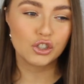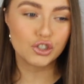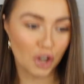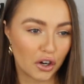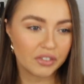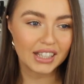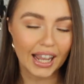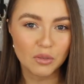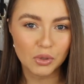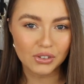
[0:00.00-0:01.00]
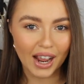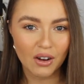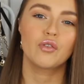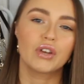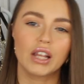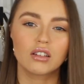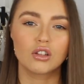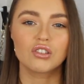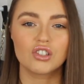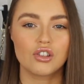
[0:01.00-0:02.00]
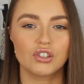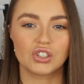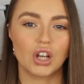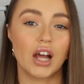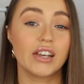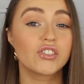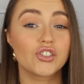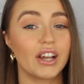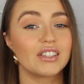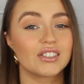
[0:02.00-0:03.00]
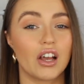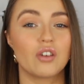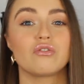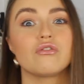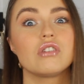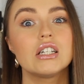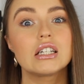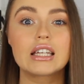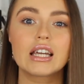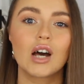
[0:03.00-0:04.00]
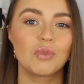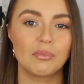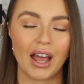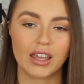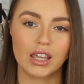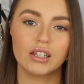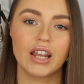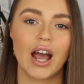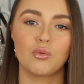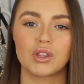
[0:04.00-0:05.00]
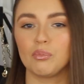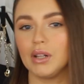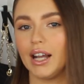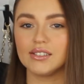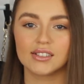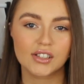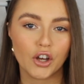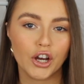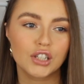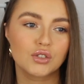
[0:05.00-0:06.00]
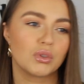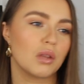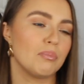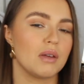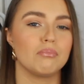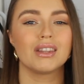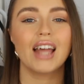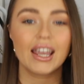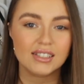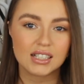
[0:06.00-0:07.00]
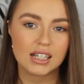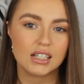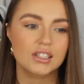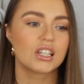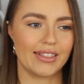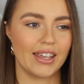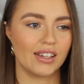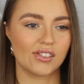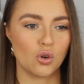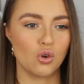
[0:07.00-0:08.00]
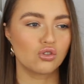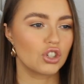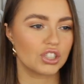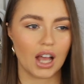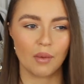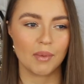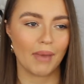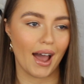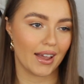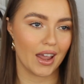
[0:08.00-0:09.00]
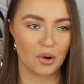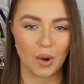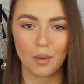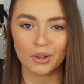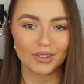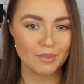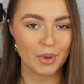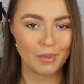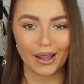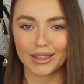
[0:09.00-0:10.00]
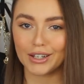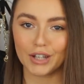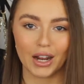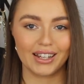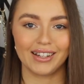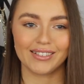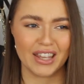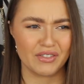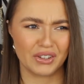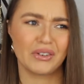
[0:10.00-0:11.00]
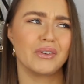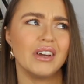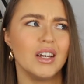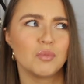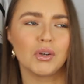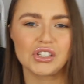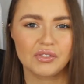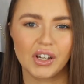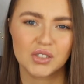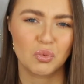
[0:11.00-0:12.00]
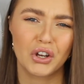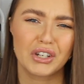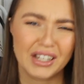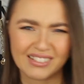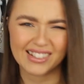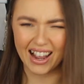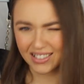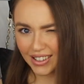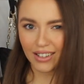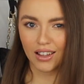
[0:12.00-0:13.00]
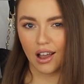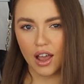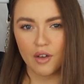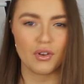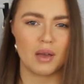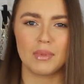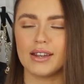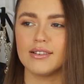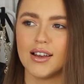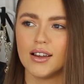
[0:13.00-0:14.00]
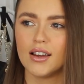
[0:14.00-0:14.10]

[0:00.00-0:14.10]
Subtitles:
so relatable now. I feel like lots of those 90s trends are really coming back in now with the plaid skirts, with the big blazers. I think it's all just coming back. Everyone wants to be back in the 90s, even though most of us weren't exactly alive. I mean,